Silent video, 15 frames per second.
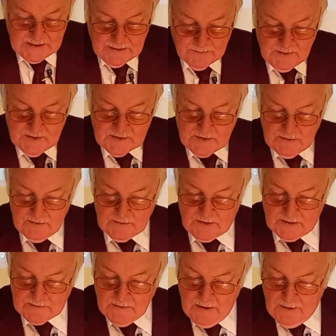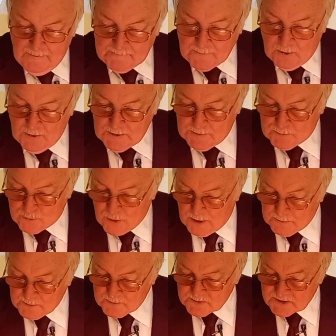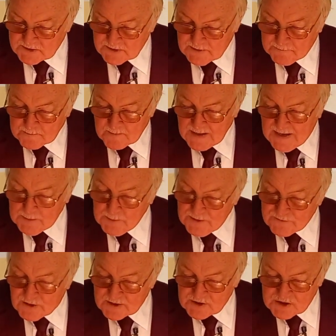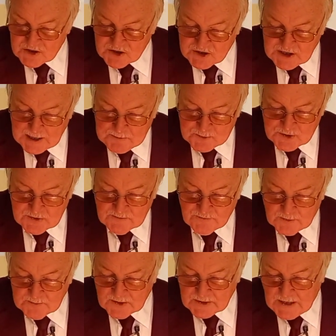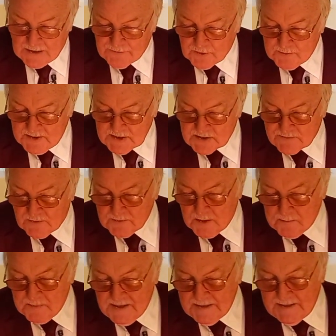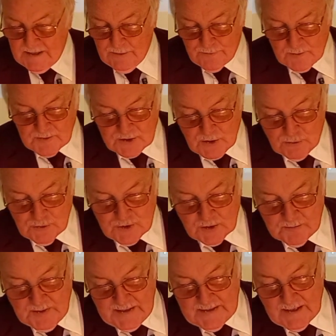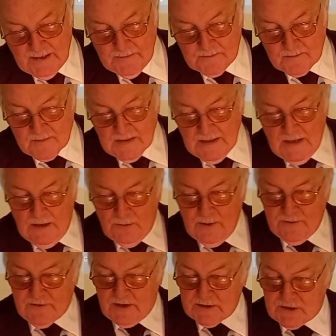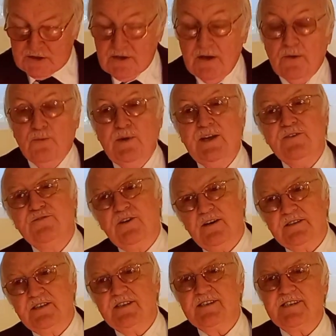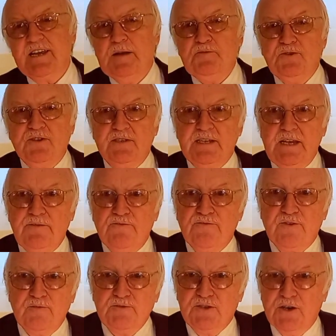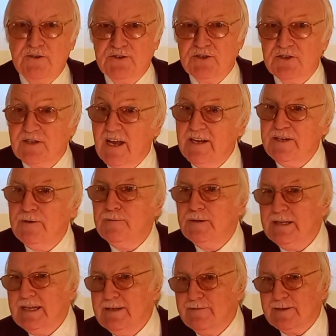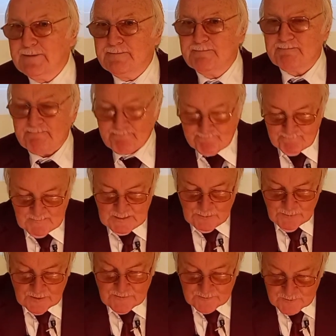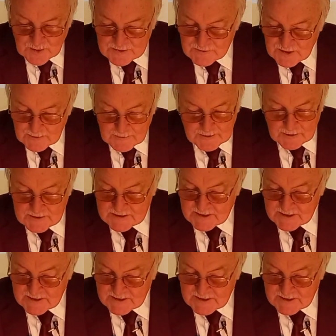and we still got all the problems, and we've got deception from the governments, from the media, from social media. We have got deceptions even from churches. Can you believe it? We've still got